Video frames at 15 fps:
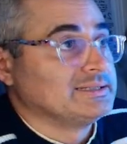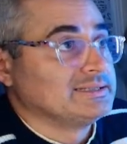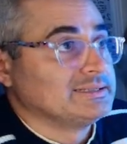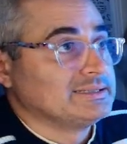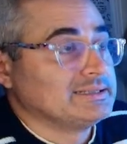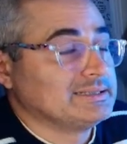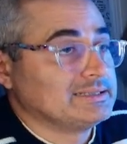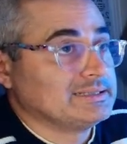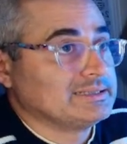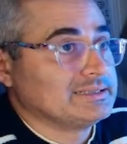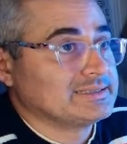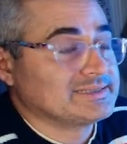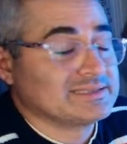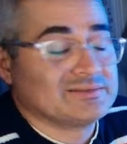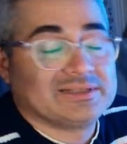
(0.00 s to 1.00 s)

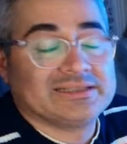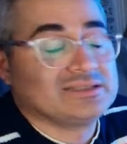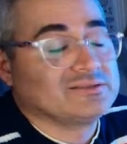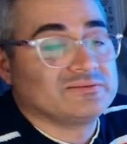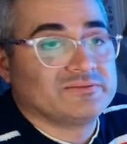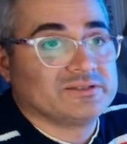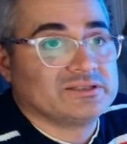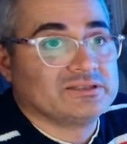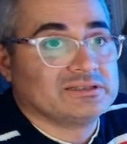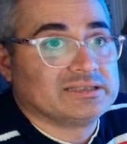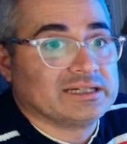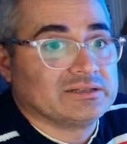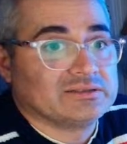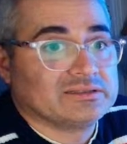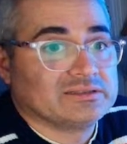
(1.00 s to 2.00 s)
So I need to figure it
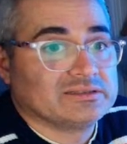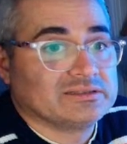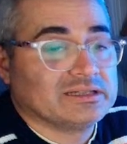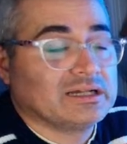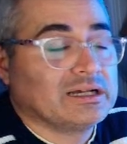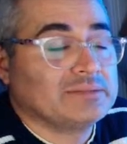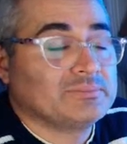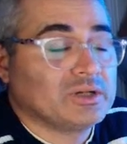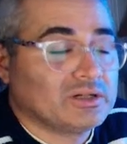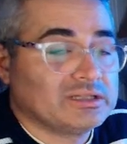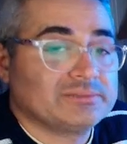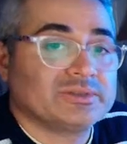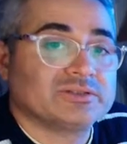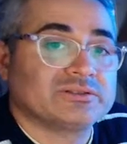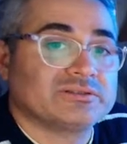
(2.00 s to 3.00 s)
out. I'm all
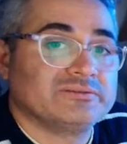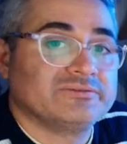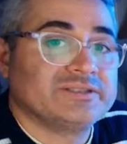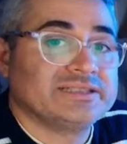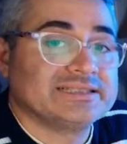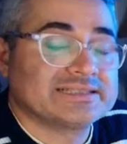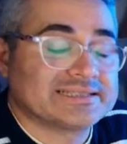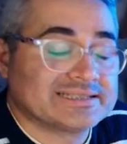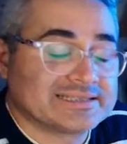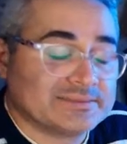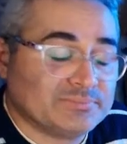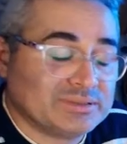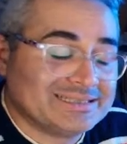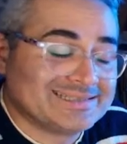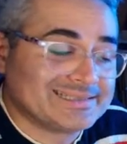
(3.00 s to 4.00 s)
about convenience and
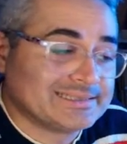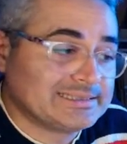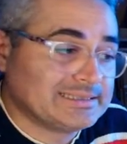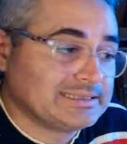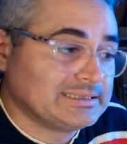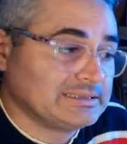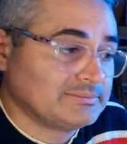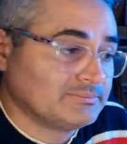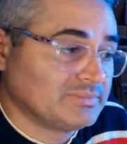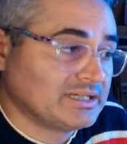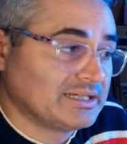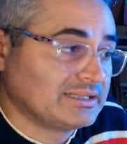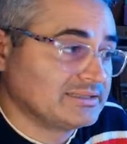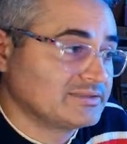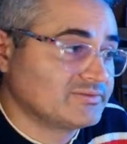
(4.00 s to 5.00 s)
simplicity,
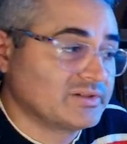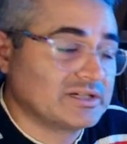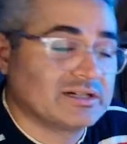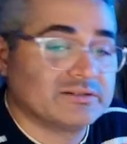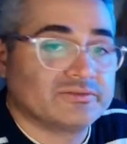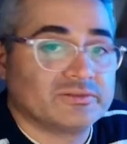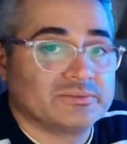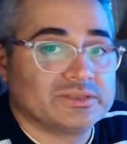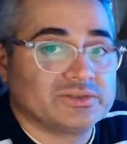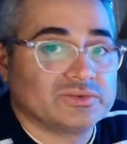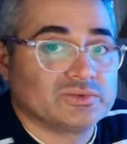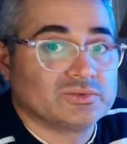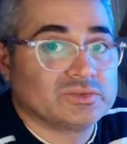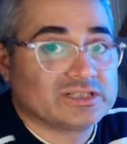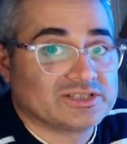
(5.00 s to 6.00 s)
but it's very hard for me
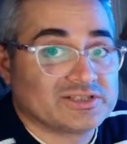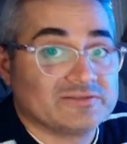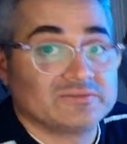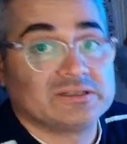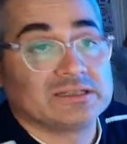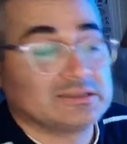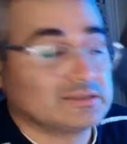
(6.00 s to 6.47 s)
to achieve that.